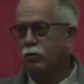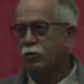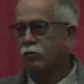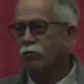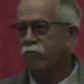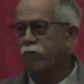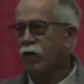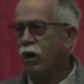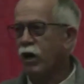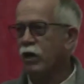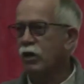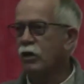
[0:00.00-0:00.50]

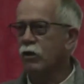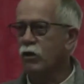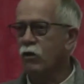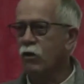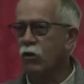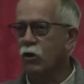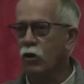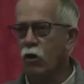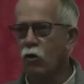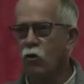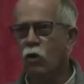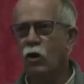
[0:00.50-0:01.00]
Finally,
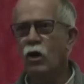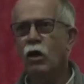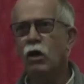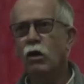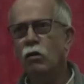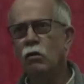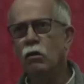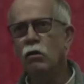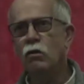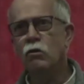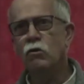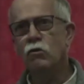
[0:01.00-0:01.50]
they go,
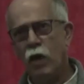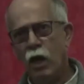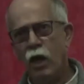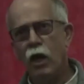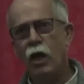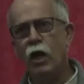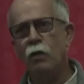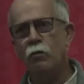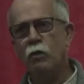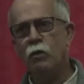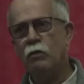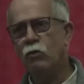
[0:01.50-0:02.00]
well,
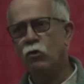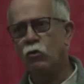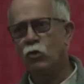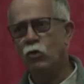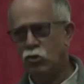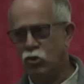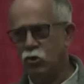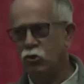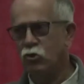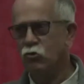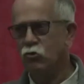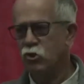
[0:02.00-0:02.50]
okay, maybe we
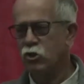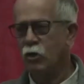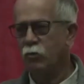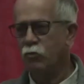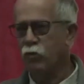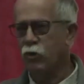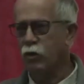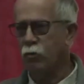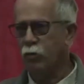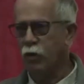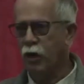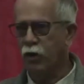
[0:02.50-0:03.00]
should do
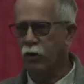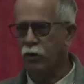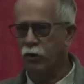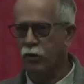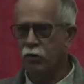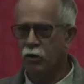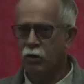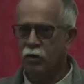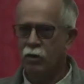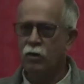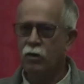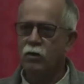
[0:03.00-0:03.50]
something about it.
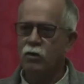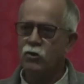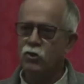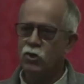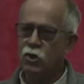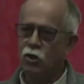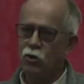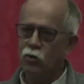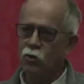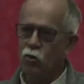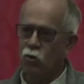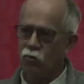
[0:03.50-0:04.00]

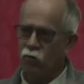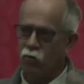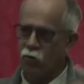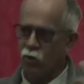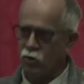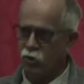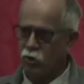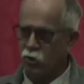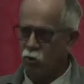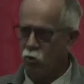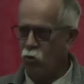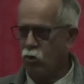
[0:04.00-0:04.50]
So over a
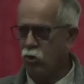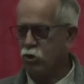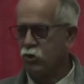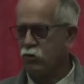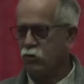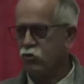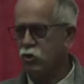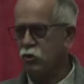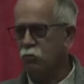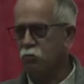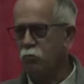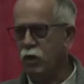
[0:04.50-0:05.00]
course
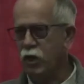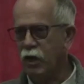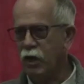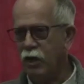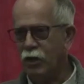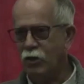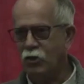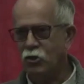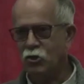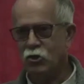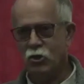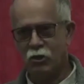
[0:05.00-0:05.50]
of some
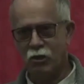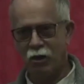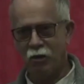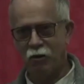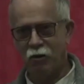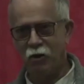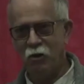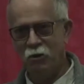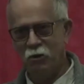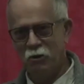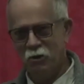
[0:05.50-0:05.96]
meetings that got